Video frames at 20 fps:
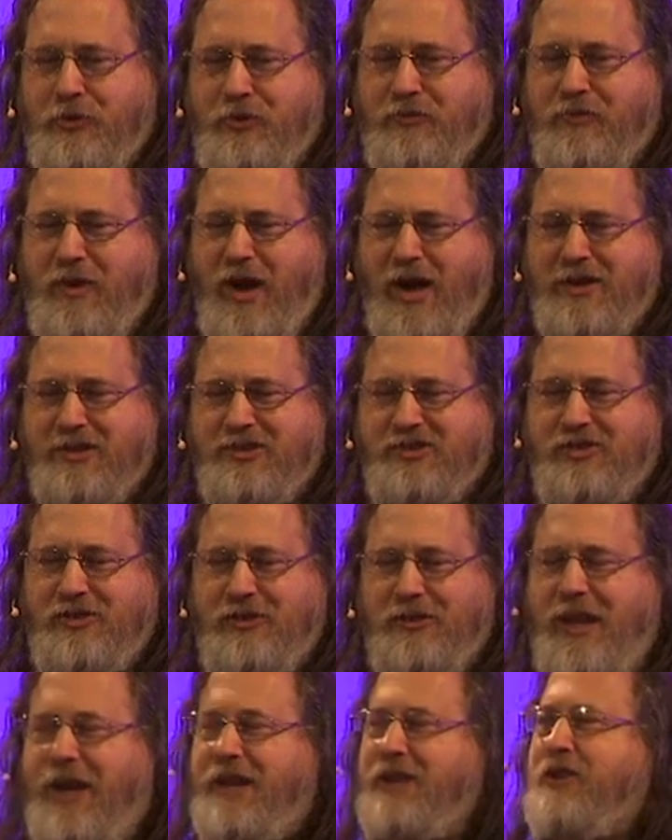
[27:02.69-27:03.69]
You've got to
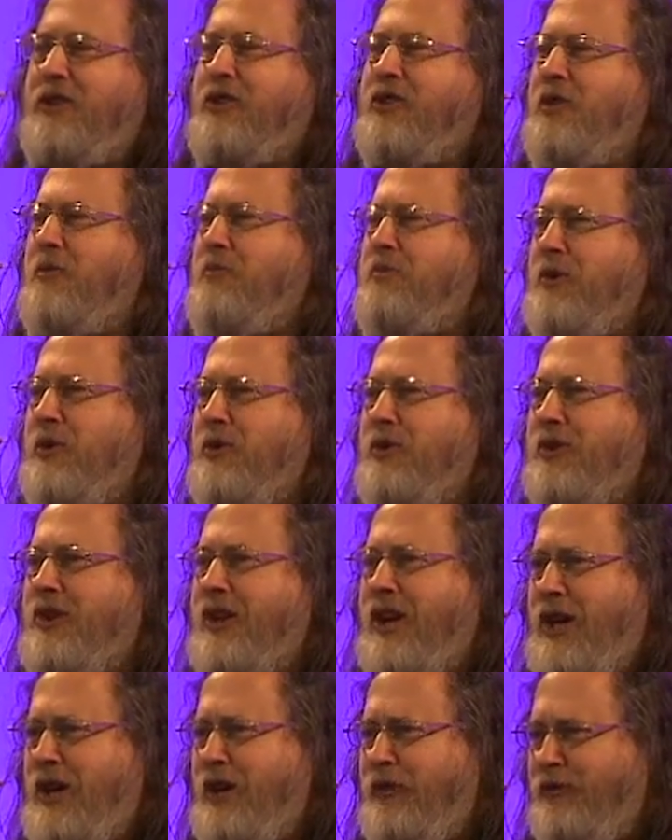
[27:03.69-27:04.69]
select your computer
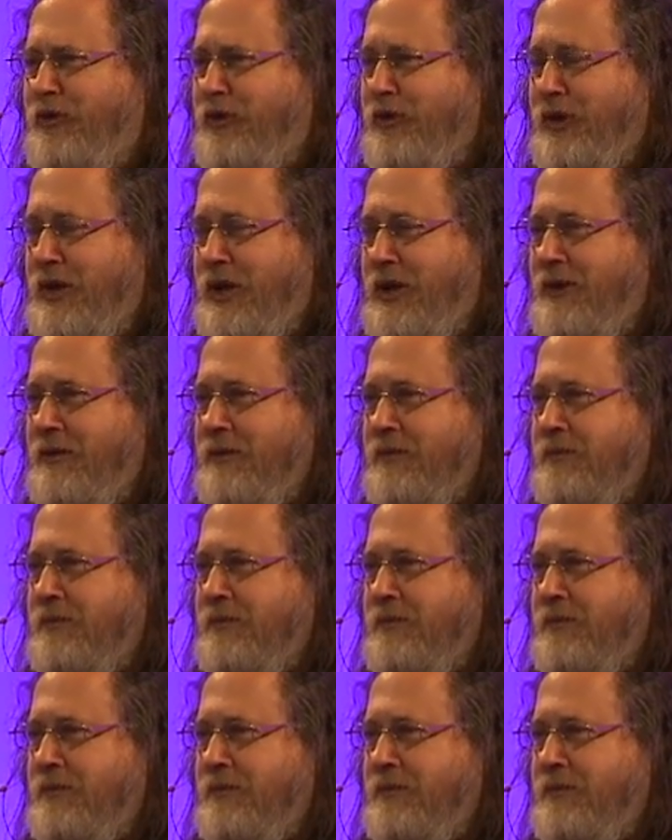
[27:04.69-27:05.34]
carefully